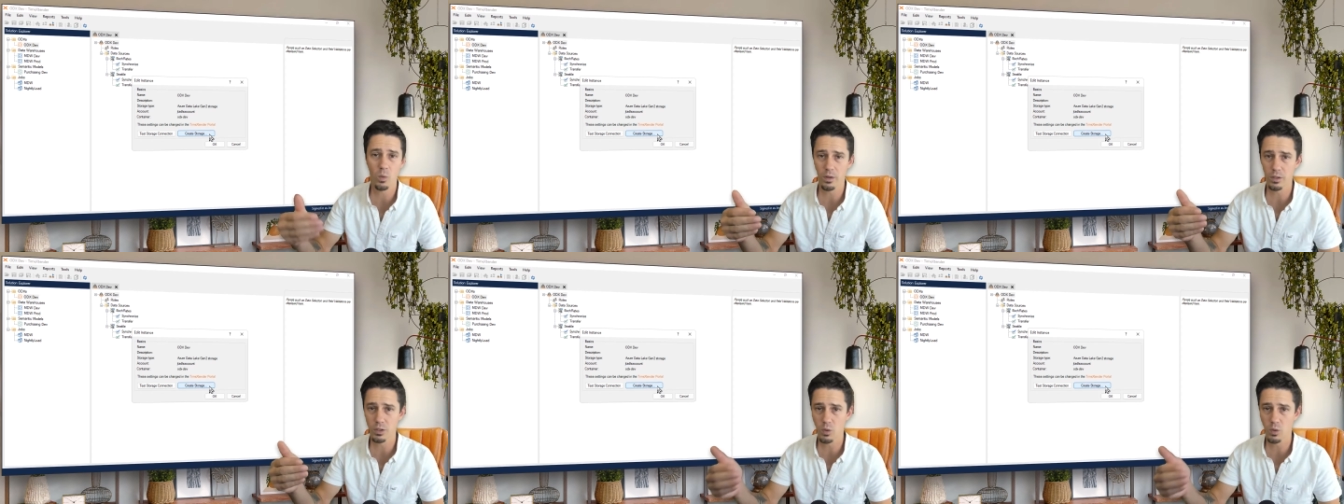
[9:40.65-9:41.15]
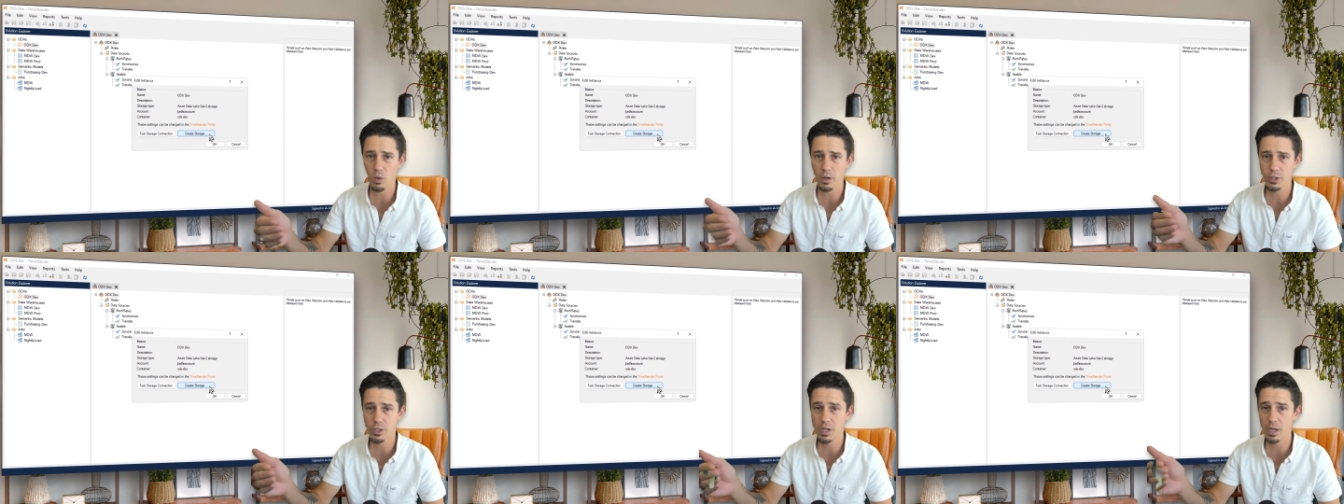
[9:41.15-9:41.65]
or the
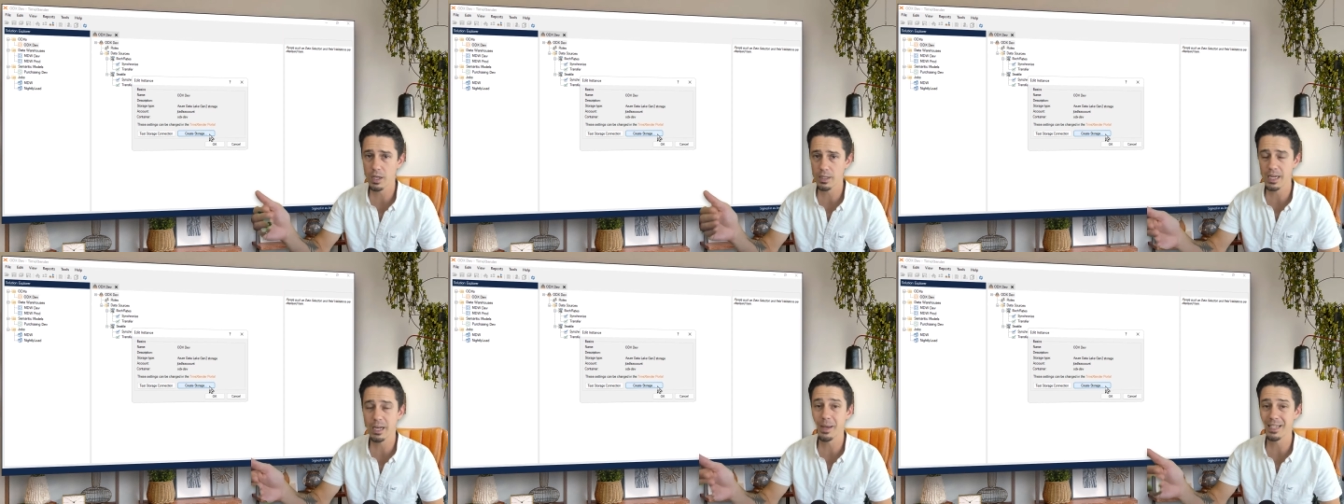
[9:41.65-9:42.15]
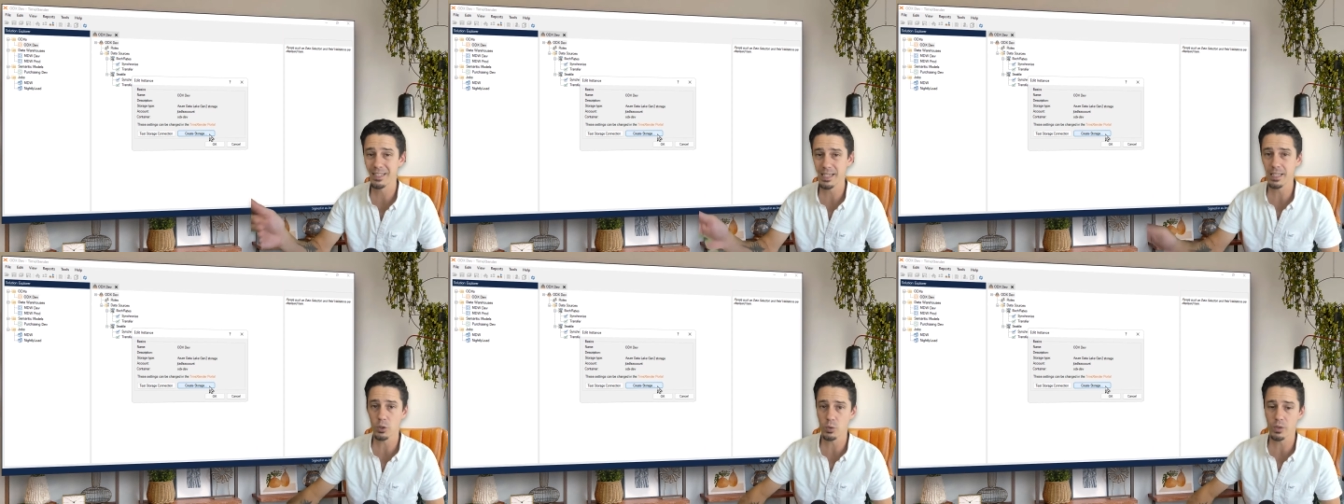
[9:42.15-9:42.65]
storage database
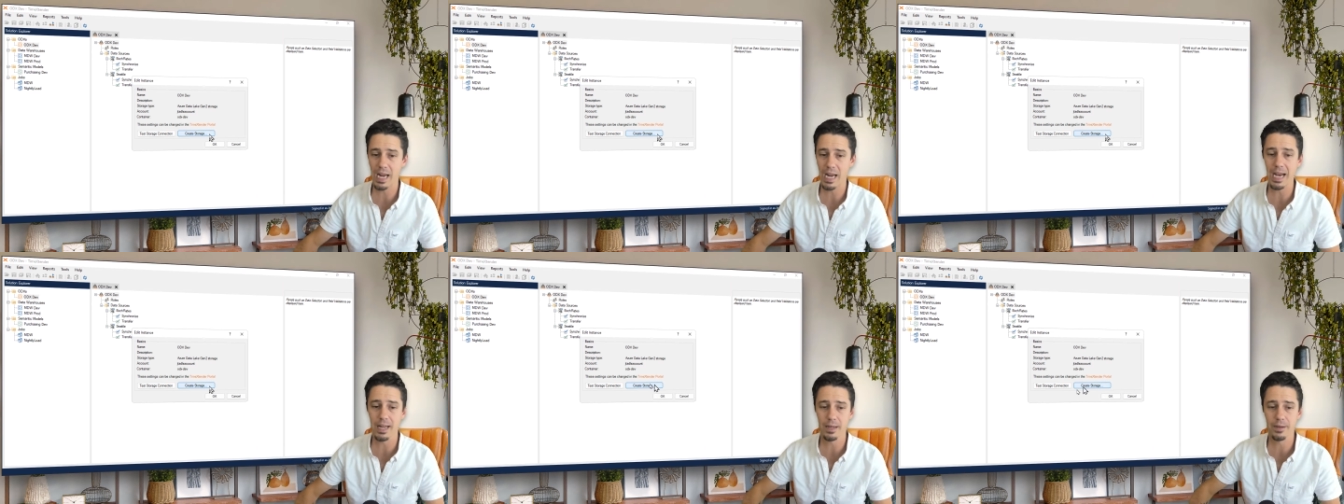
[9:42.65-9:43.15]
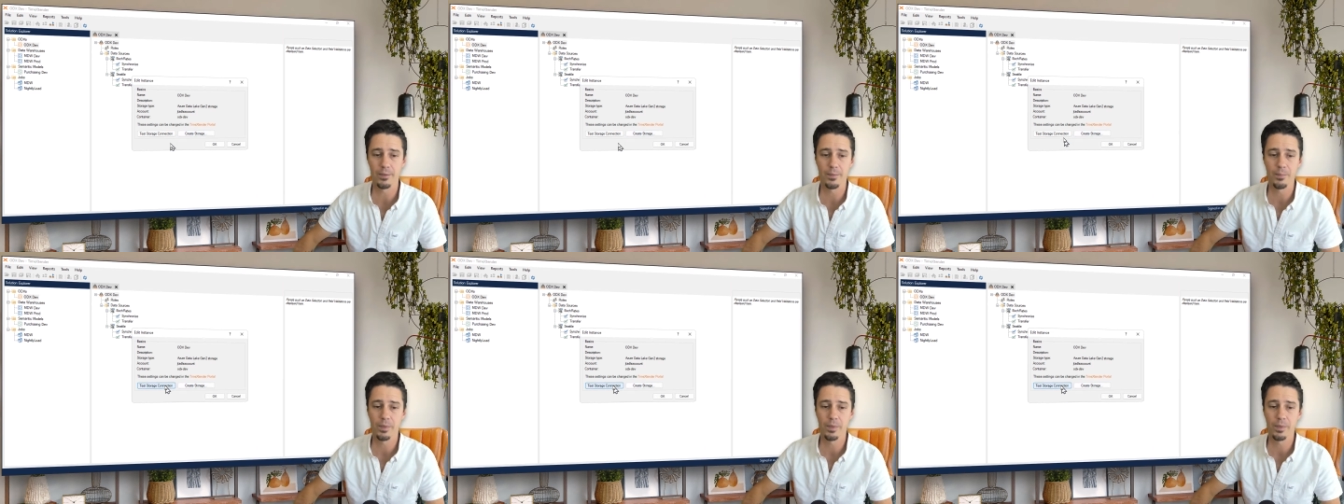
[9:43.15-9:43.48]
gets created.